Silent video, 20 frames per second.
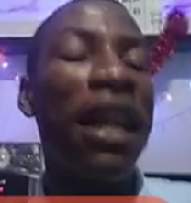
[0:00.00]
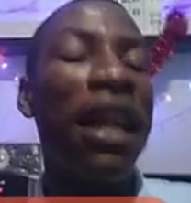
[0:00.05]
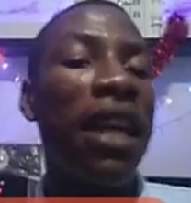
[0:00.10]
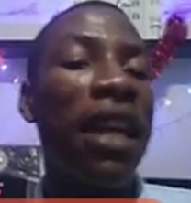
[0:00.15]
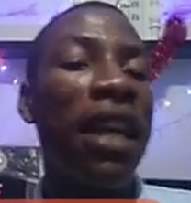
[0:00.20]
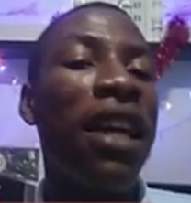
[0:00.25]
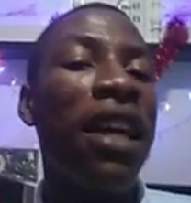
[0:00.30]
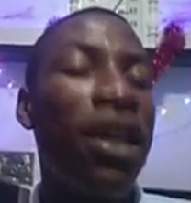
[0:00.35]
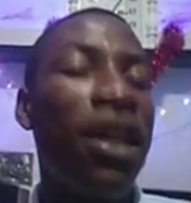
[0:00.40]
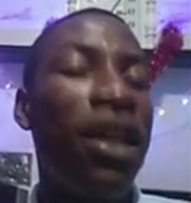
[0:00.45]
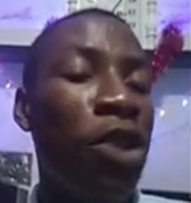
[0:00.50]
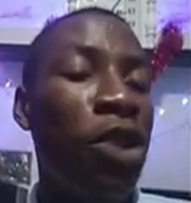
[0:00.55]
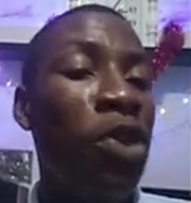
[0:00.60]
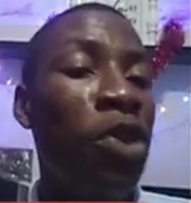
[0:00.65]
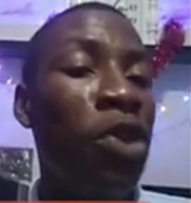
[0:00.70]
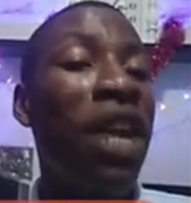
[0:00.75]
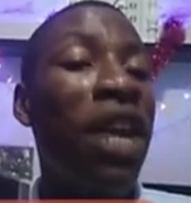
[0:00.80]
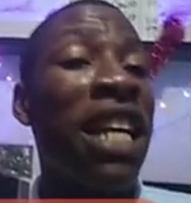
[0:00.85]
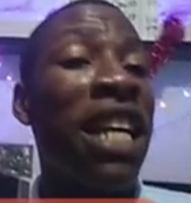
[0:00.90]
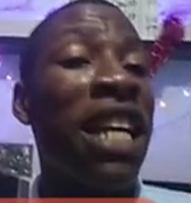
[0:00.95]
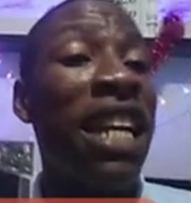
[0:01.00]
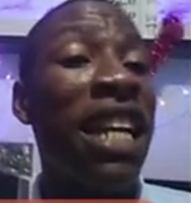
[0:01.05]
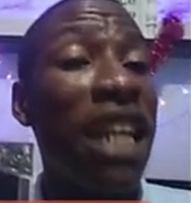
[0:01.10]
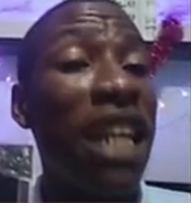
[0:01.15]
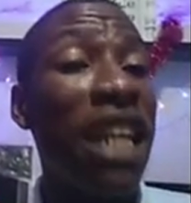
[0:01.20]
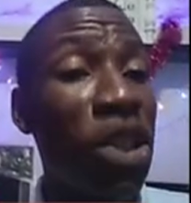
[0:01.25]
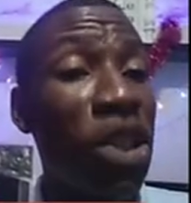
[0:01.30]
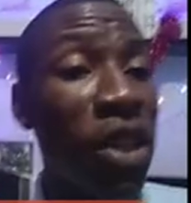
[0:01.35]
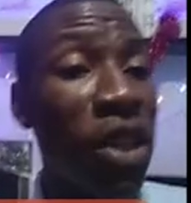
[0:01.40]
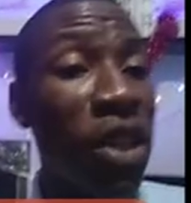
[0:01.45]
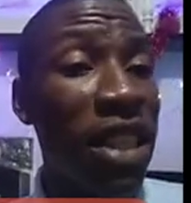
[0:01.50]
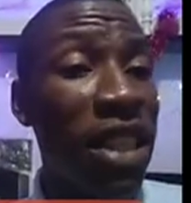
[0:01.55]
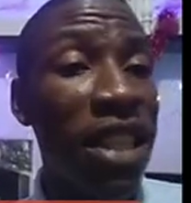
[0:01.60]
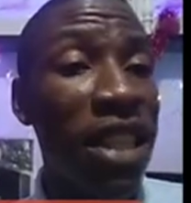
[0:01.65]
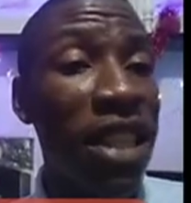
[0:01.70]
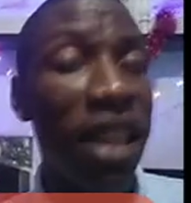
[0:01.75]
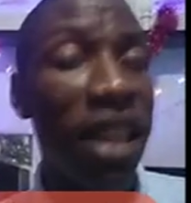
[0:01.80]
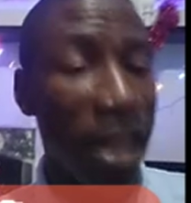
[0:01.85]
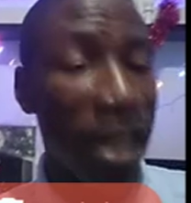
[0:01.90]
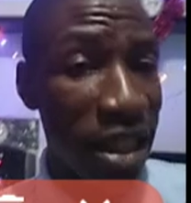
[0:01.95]
you should know that an electrolytic
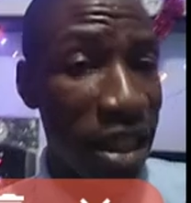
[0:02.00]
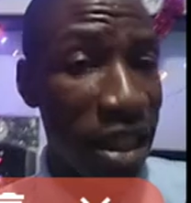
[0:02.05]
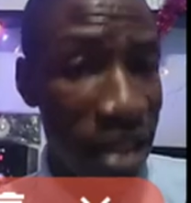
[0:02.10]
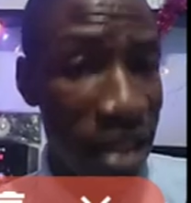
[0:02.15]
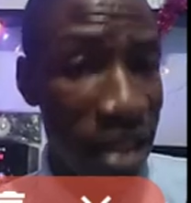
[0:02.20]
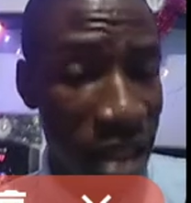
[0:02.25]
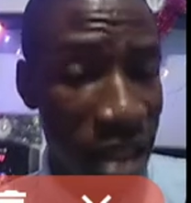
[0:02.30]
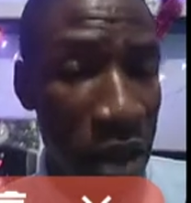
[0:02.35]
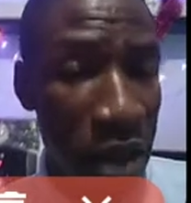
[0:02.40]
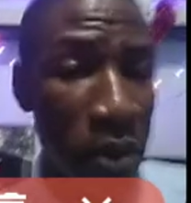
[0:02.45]
cell.